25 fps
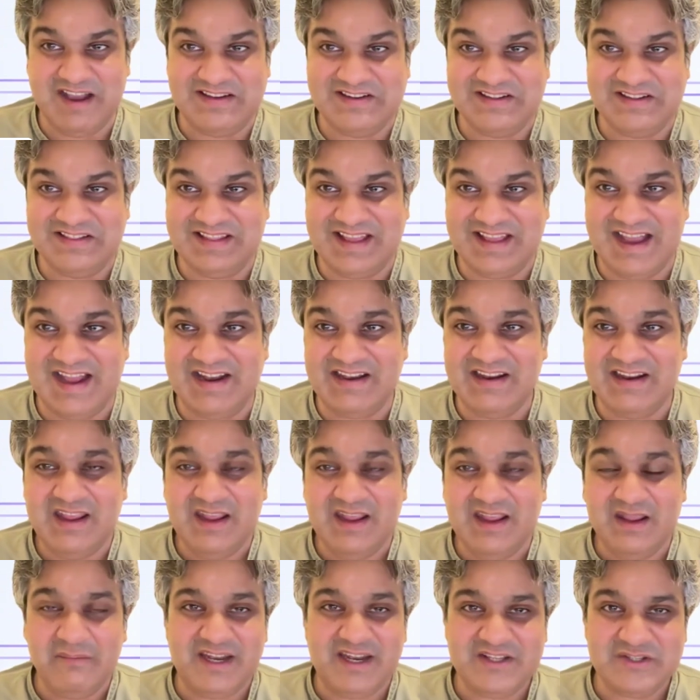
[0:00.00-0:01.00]
imagine that.
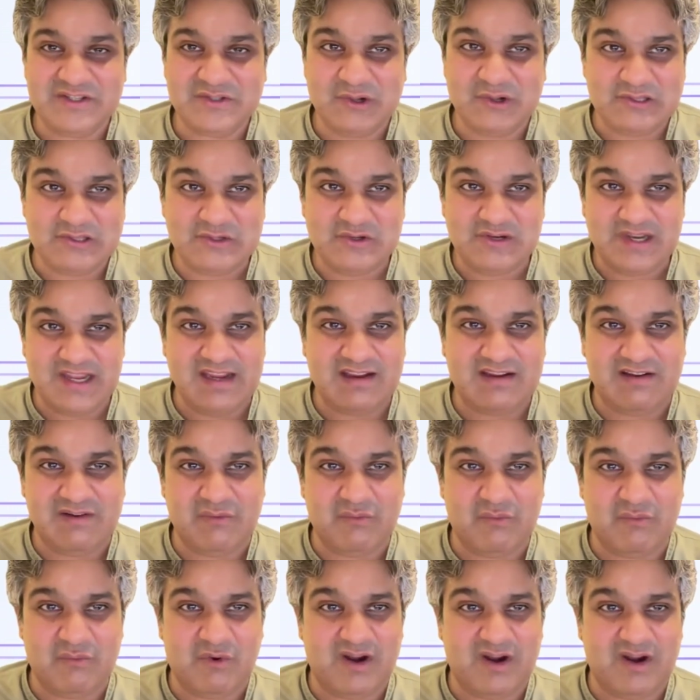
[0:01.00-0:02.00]
But it's also like
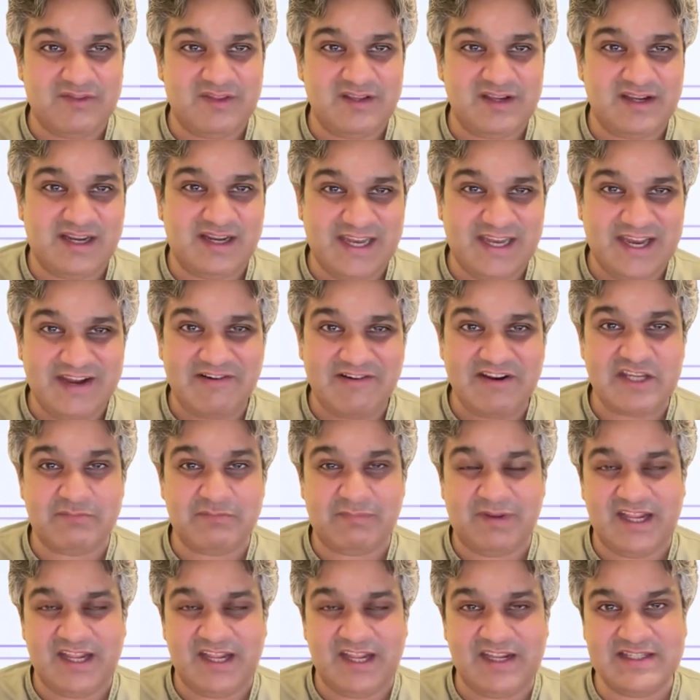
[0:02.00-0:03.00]
one of the clearest
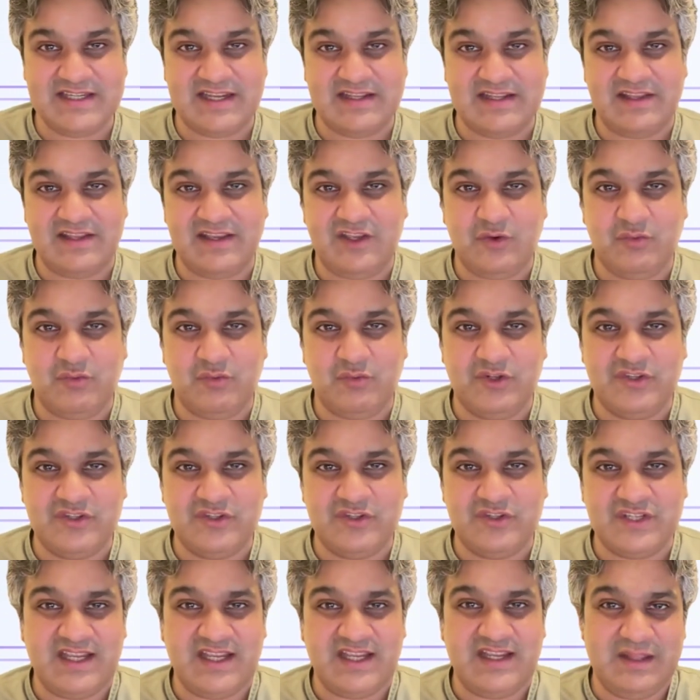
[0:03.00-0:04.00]
places I think you would
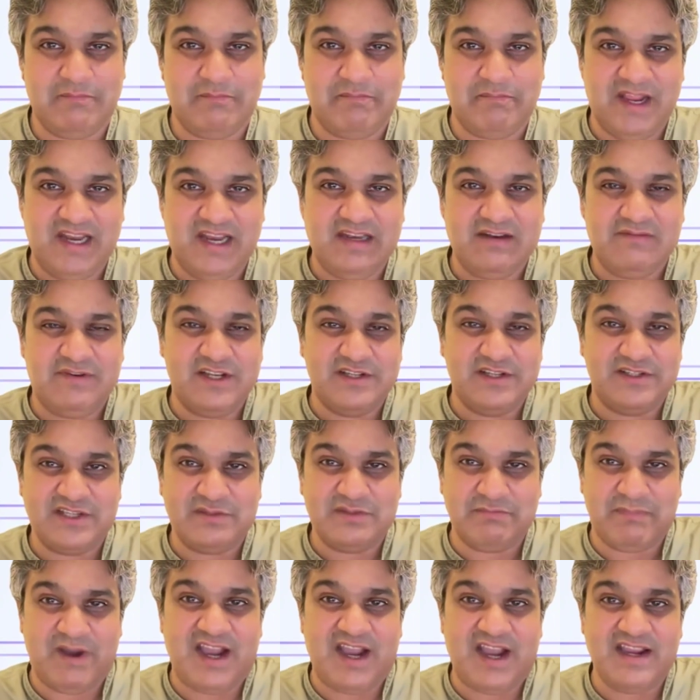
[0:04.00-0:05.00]
see the build versus
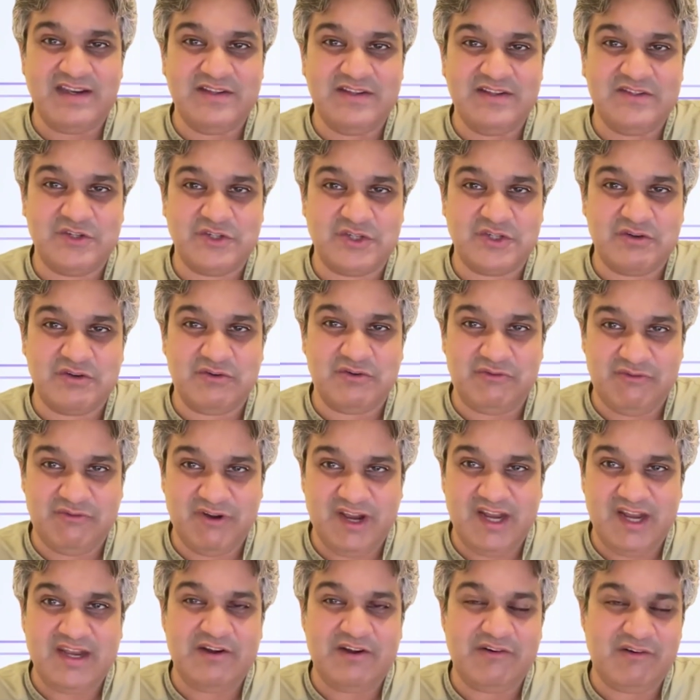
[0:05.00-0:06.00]
buy decision
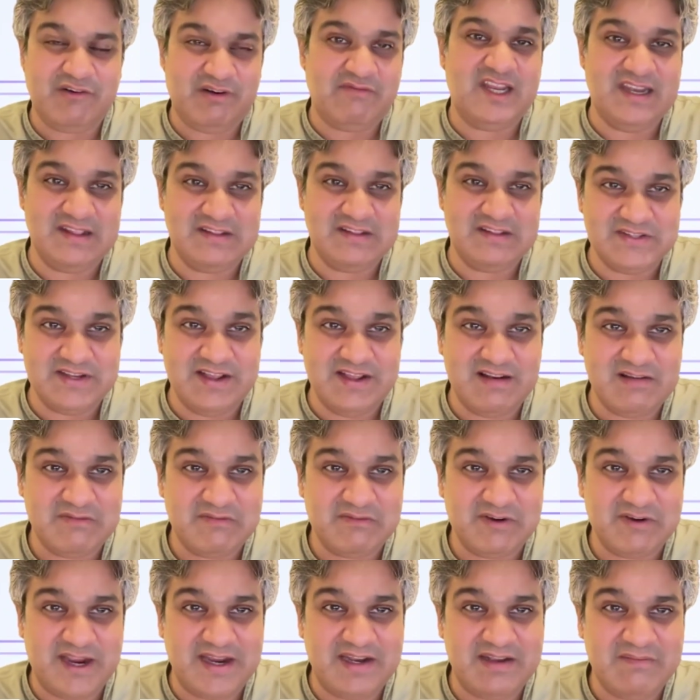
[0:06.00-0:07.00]
really reveal
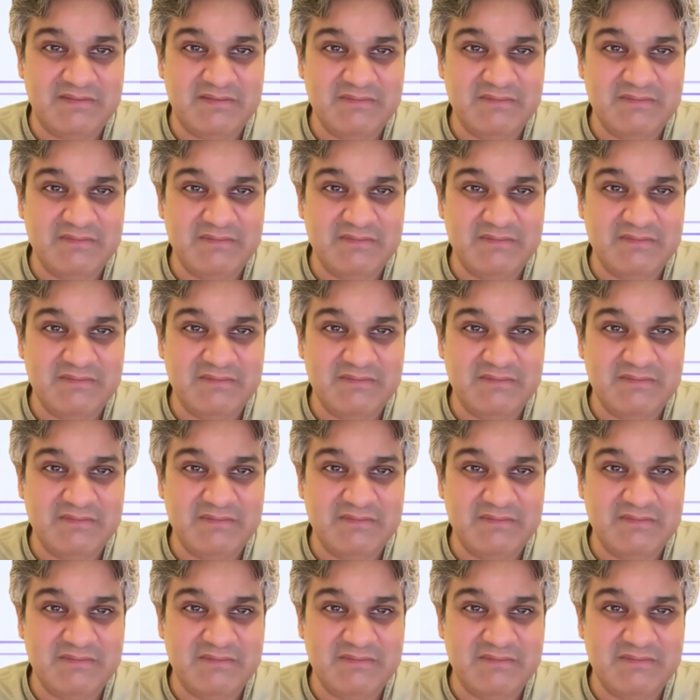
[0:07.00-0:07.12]
itself, right?